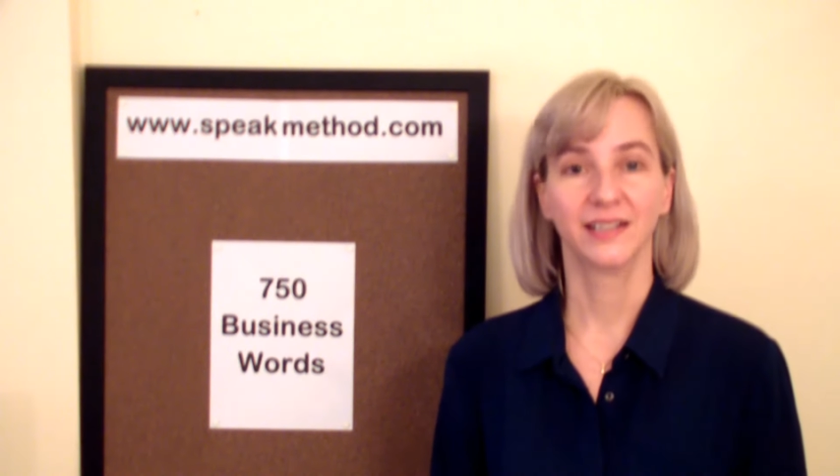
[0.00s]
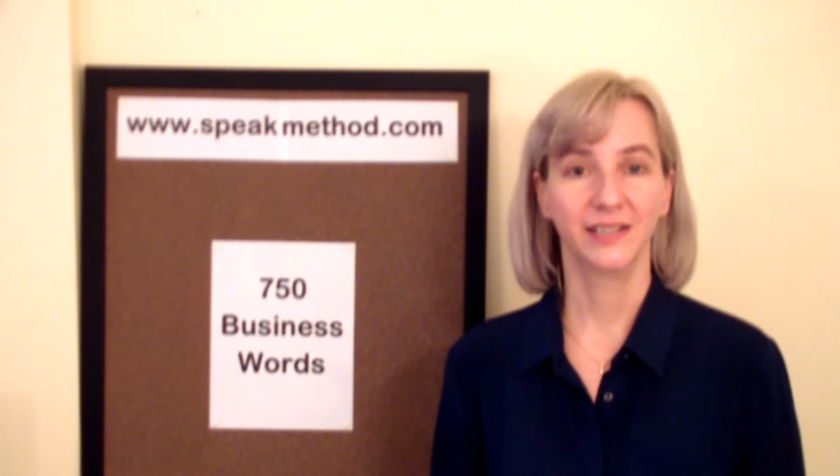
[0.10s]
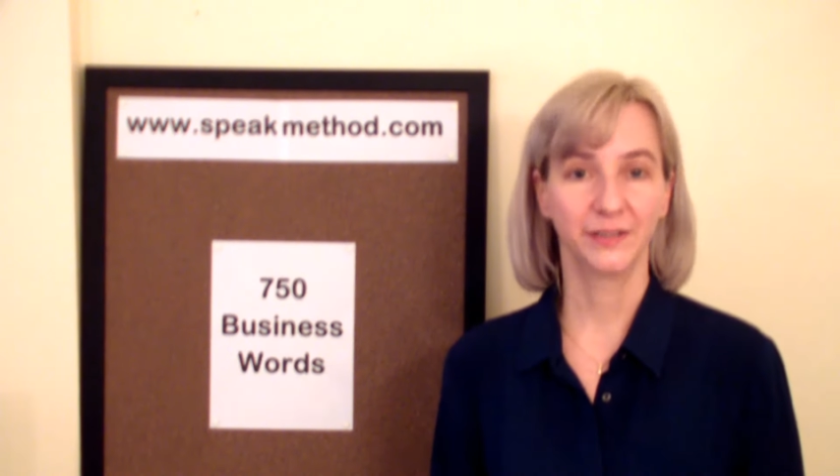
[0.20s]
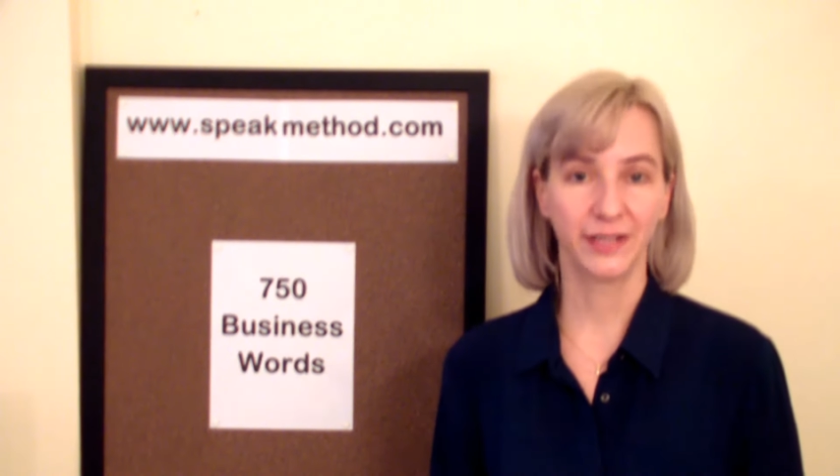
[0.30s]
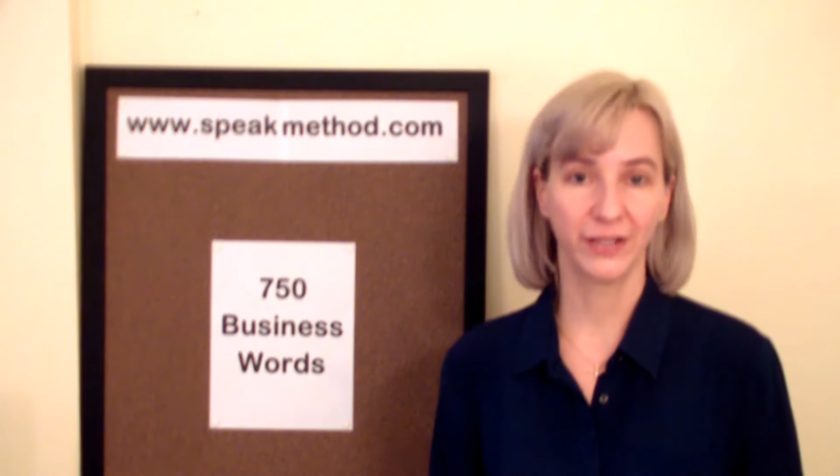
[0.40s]

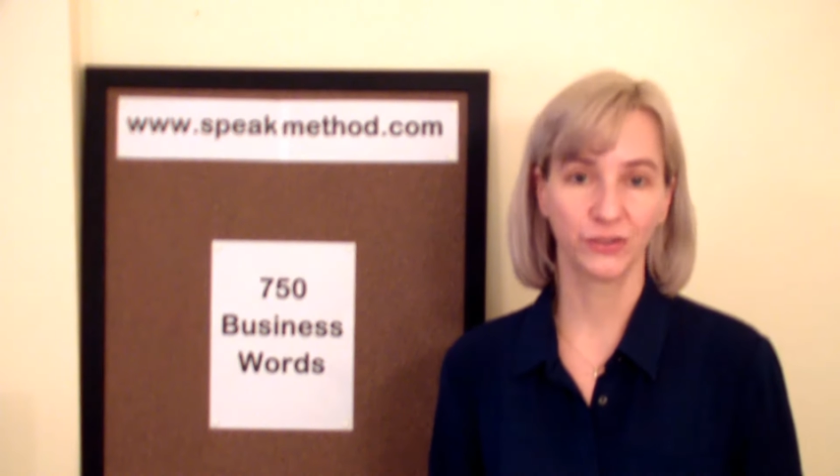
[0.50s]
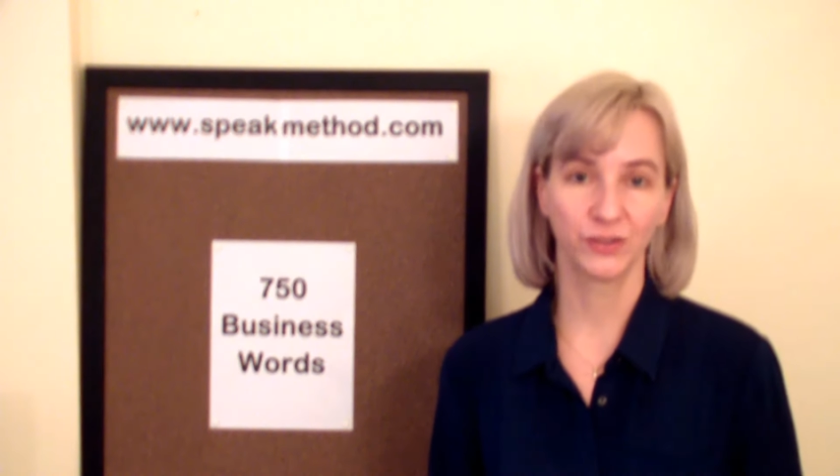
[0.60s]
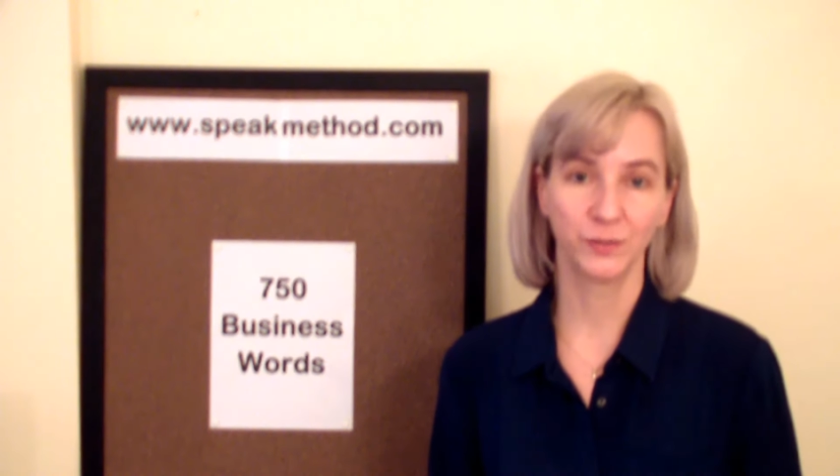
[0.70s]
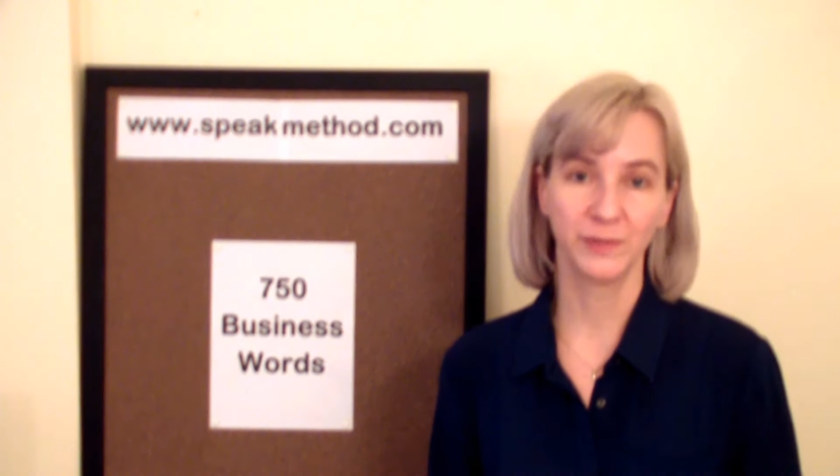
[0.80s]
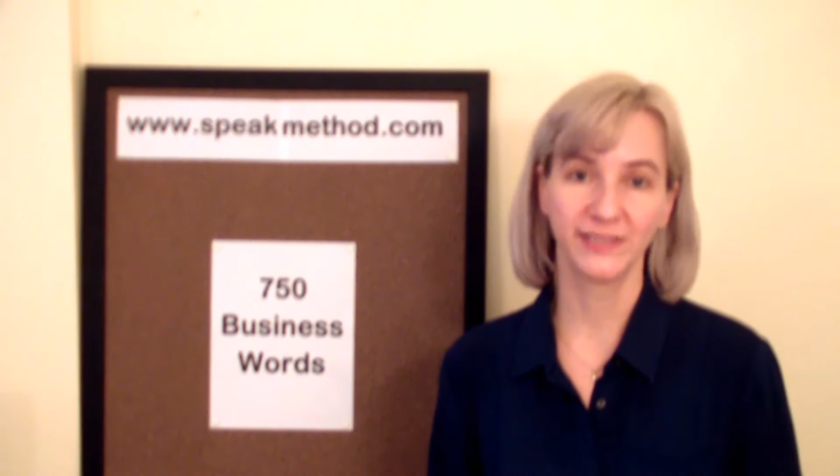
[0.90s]

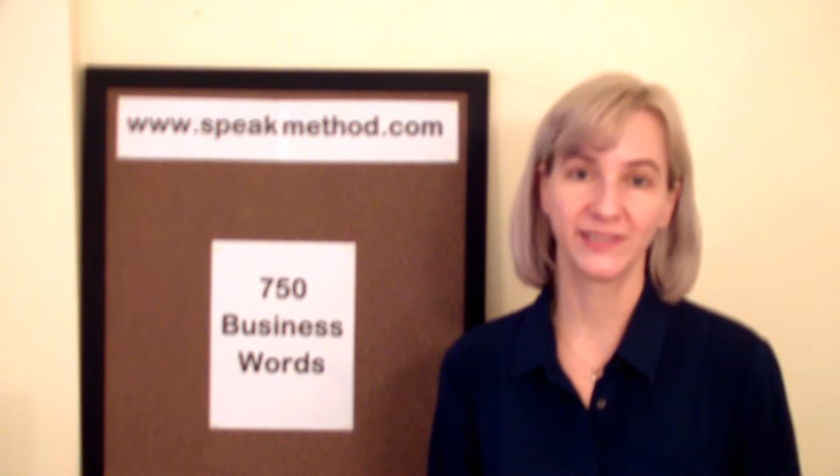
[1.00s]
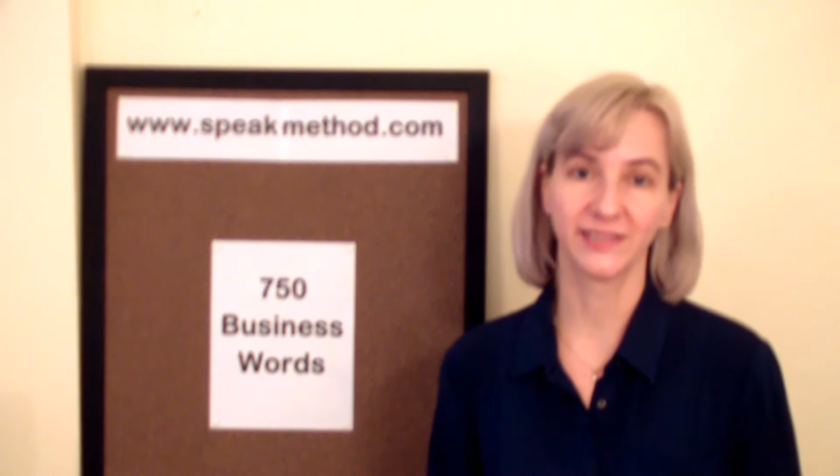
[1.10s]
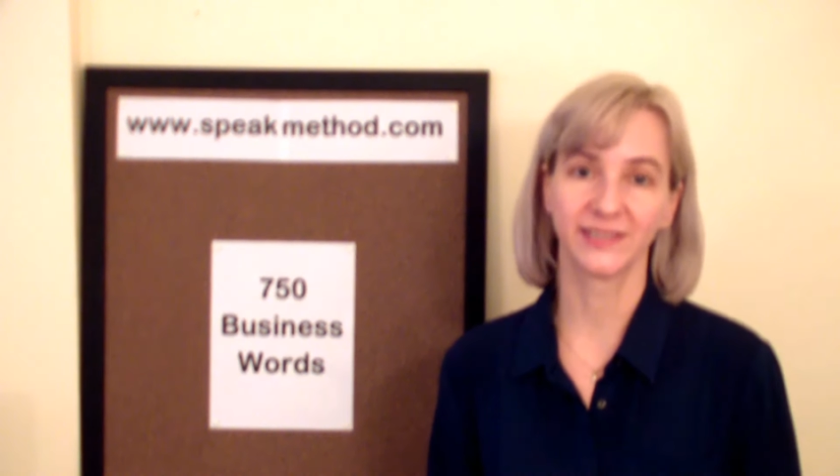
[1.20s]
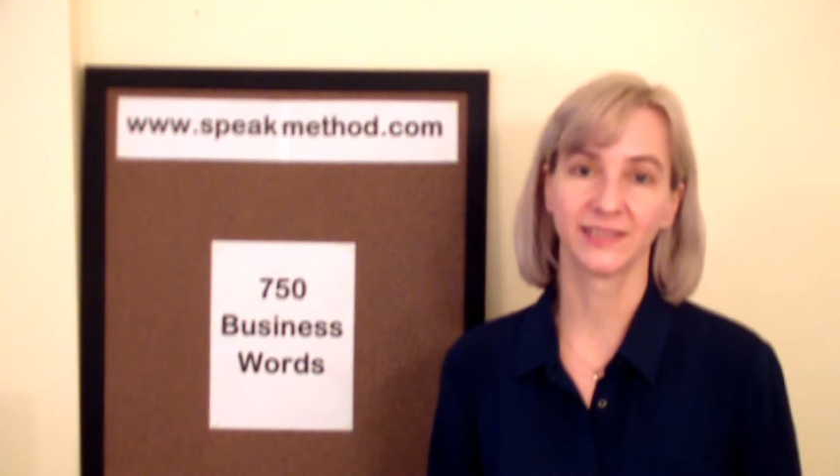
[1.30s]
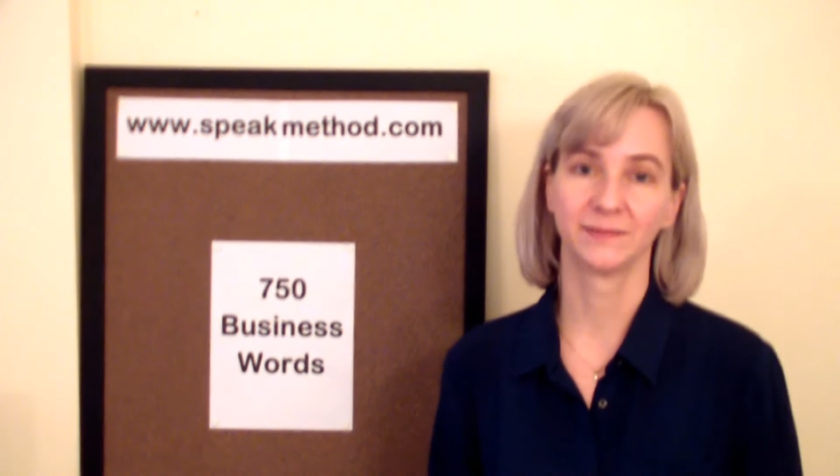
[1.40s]
international
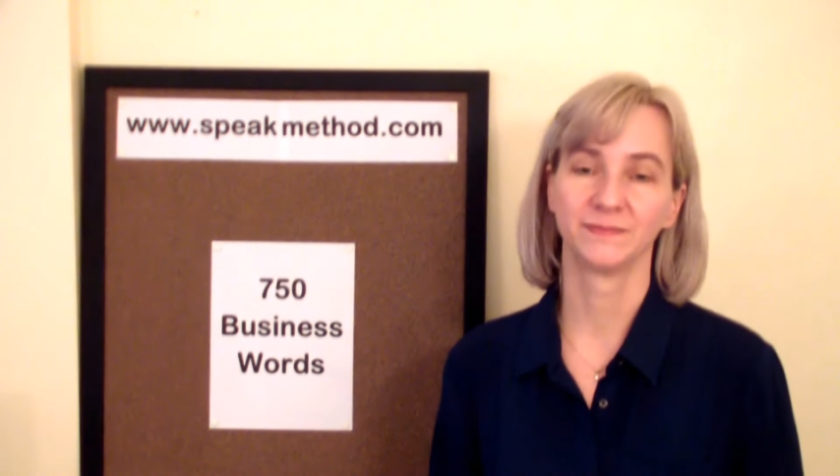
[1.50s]
business.